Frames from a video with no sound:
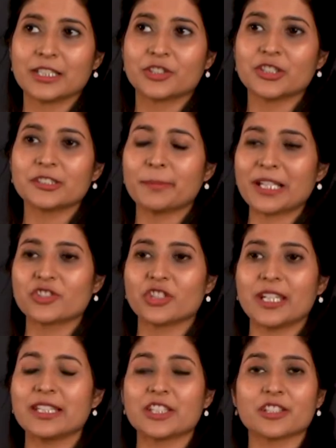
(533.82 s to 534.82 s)
Just by
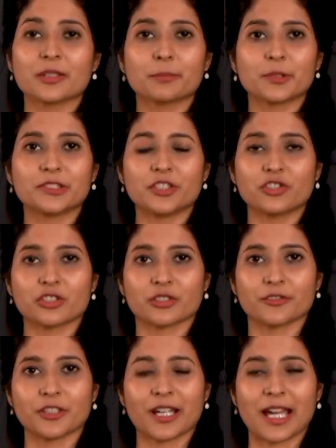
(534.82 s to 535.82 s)
changing the position
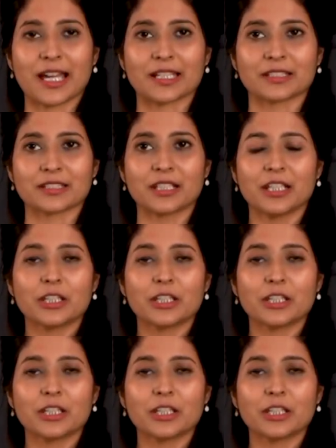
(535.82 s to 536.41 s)
of your hand,